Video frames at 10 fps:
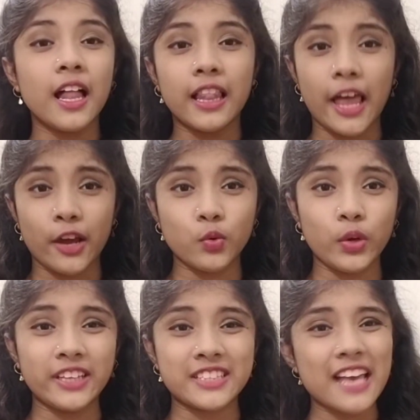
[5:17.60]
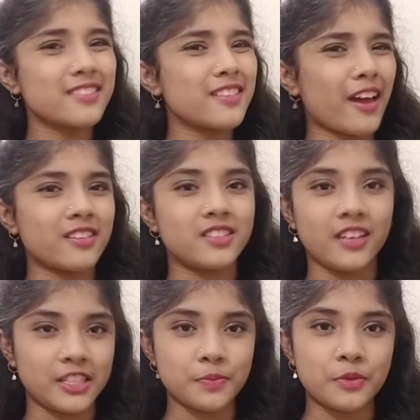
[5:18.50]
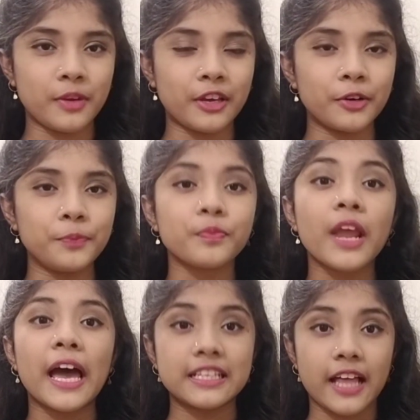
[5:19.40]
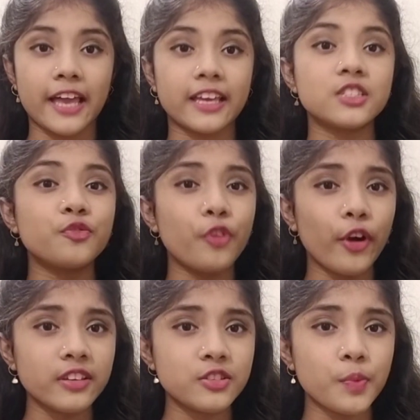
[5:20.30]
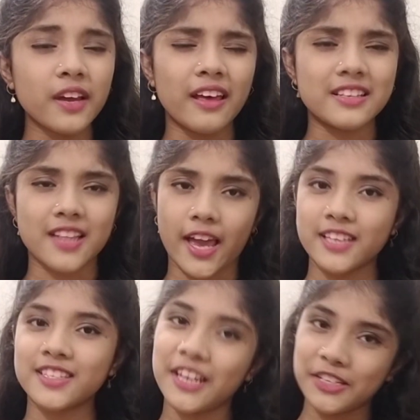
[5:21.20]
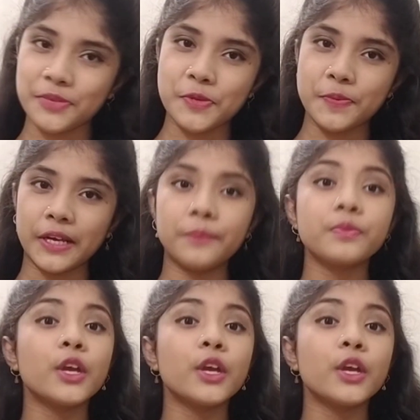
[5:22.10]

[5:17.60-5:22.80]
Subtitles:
language as like as a native speaker, as like as a foreign speaker, as like as a native speaker.